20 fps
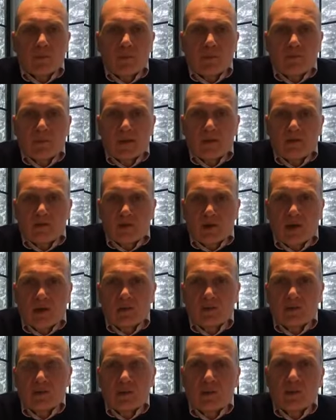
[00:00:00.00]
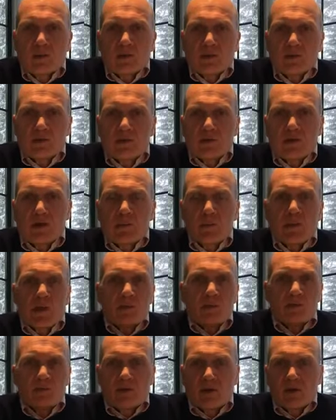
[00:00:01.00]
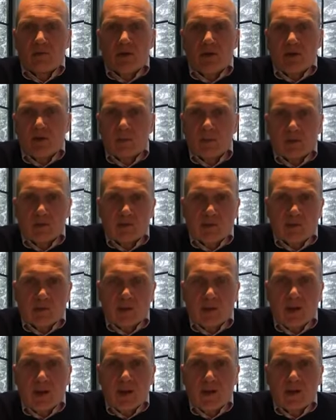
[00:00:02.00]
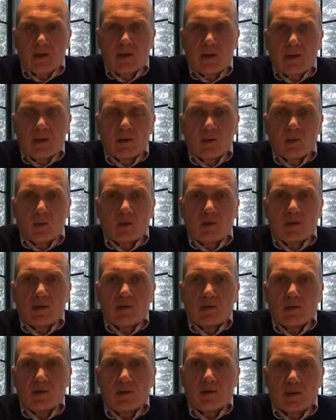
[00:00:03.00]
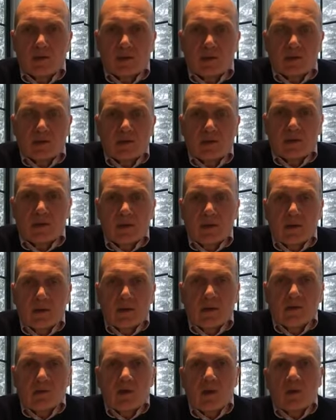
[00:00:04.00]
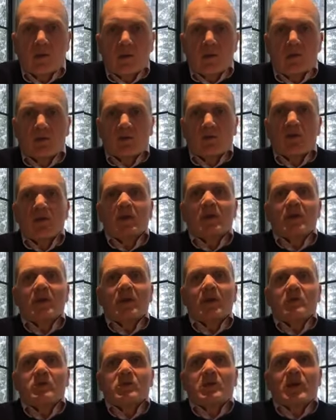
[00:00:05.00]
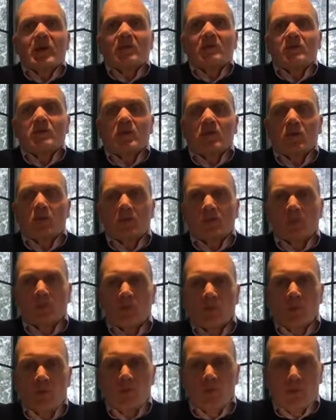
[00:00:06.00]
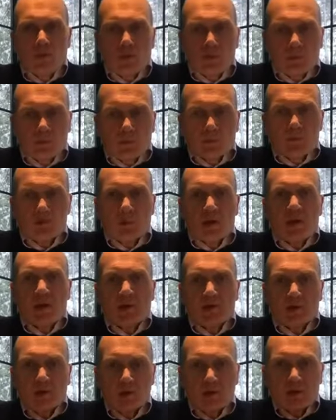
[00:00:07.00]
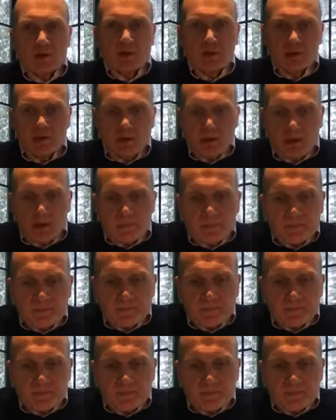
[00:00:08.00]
insights to the business that might be very valuable to your client when they do read it. So it really comes down to, when you're trying to articulate